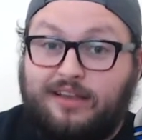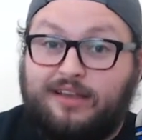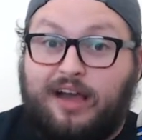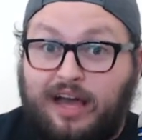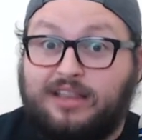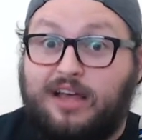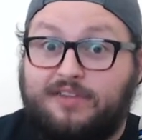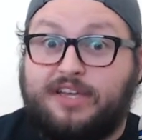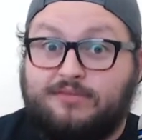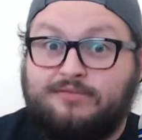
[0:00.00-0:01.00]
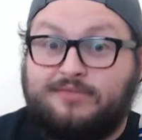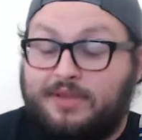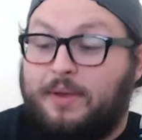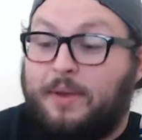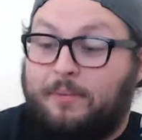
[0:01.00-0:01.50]
love it.
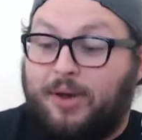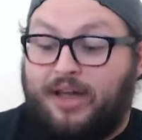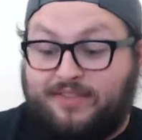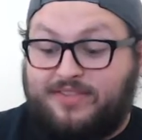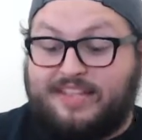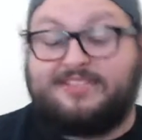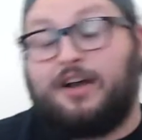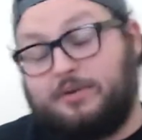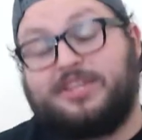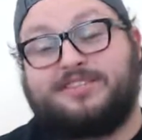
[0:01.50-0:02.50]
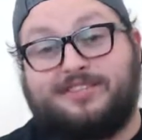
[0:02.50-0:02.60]
But that's not what this is